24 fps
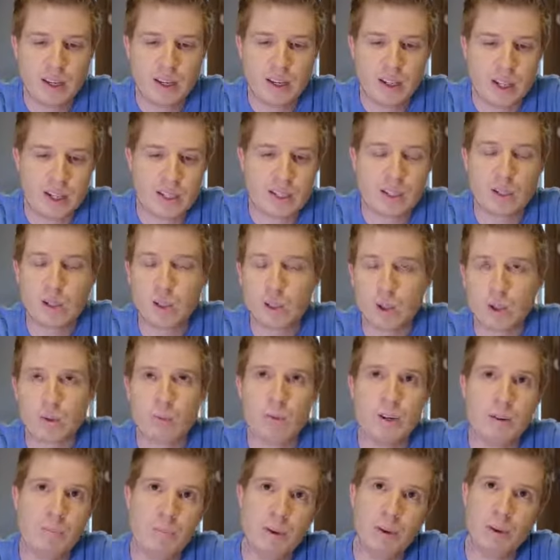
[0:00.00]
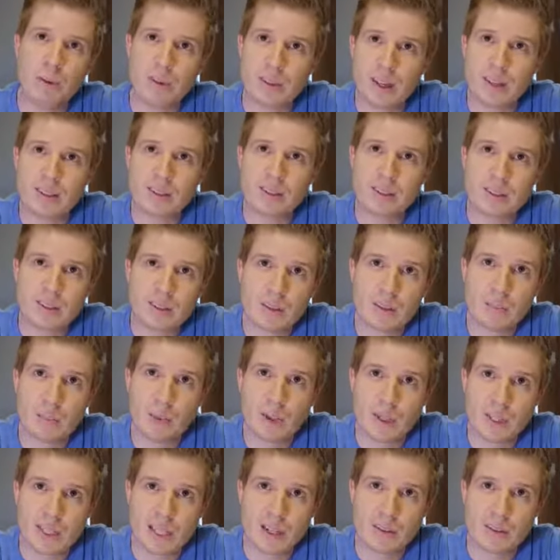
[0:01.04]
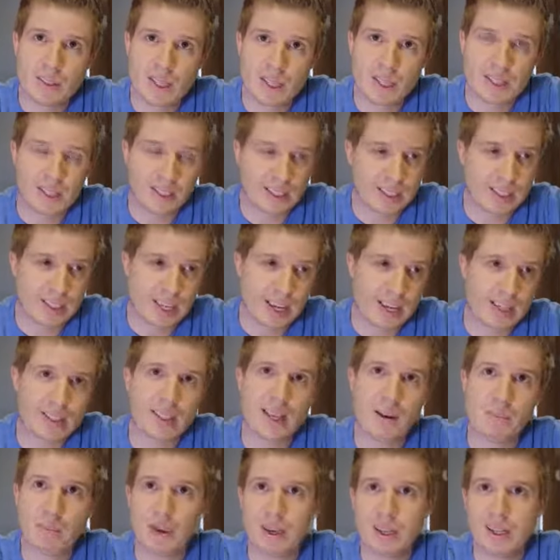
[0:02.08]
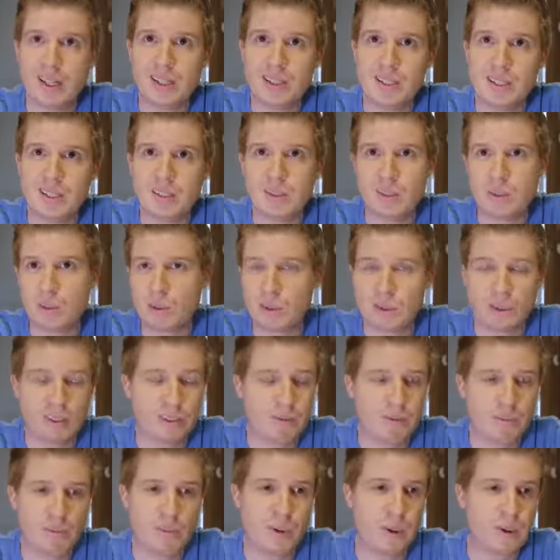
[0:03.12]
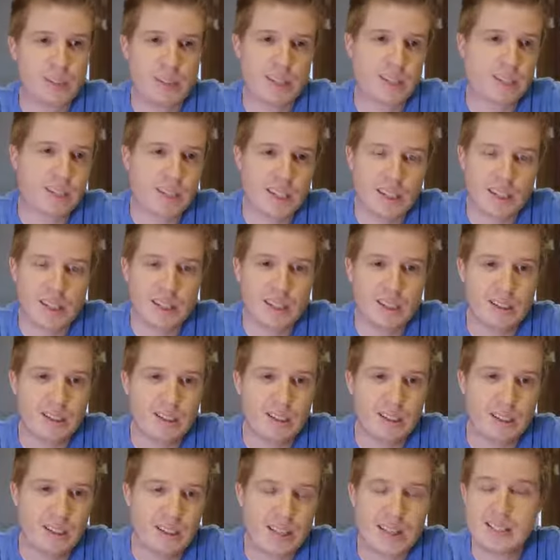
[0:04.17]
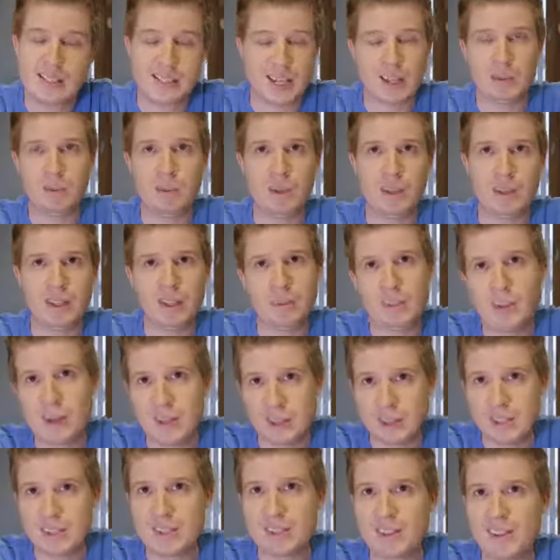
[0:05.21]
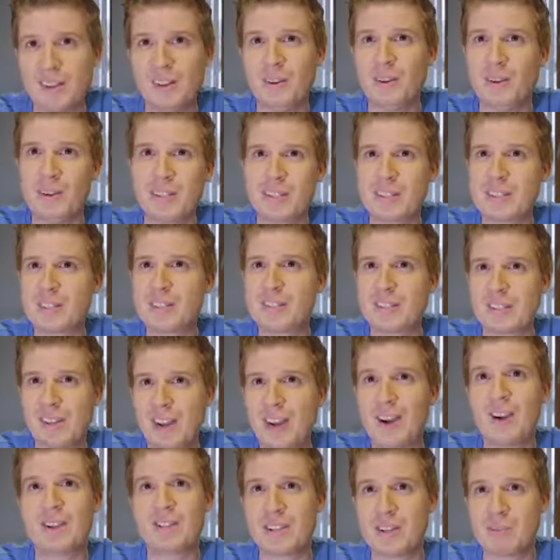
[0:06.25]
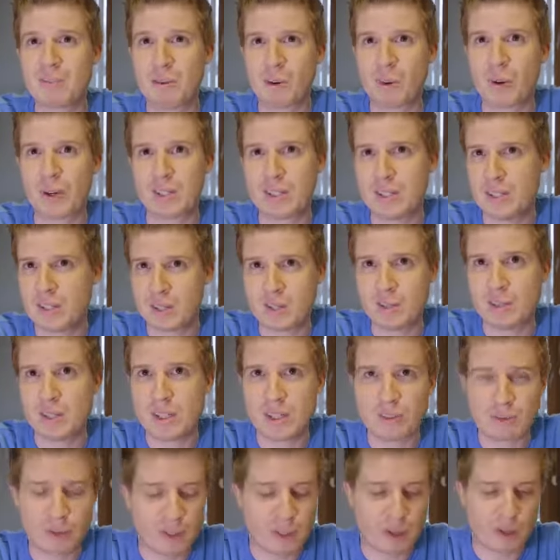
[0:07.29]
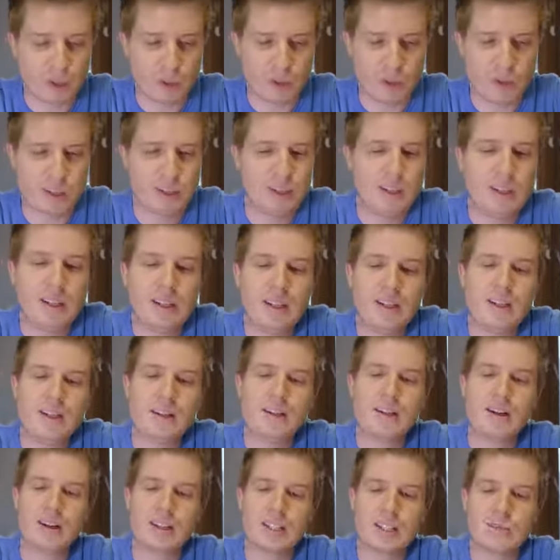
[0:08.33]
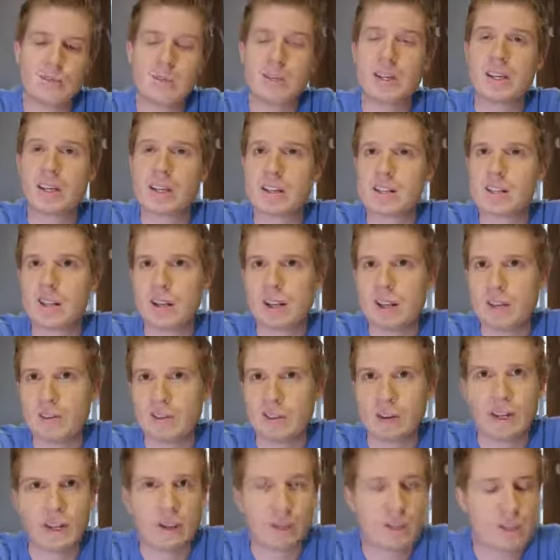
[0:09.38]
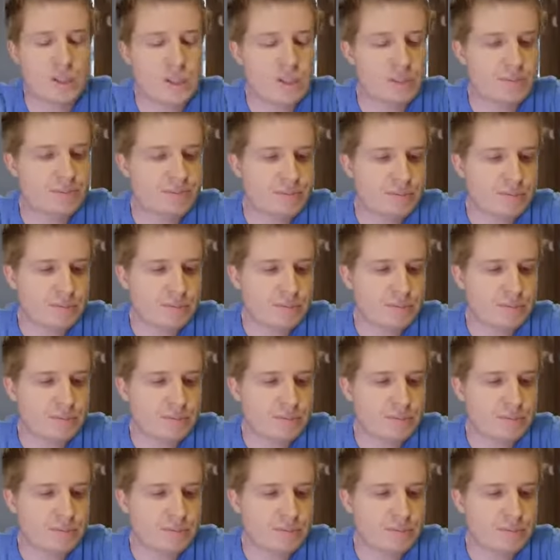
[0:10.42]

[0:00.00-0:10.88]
And so you could rebuild that, but instead of saying get that page, you could have built it to say send me that page. It's just asked a different question, used a different code, speaking a slightly different language.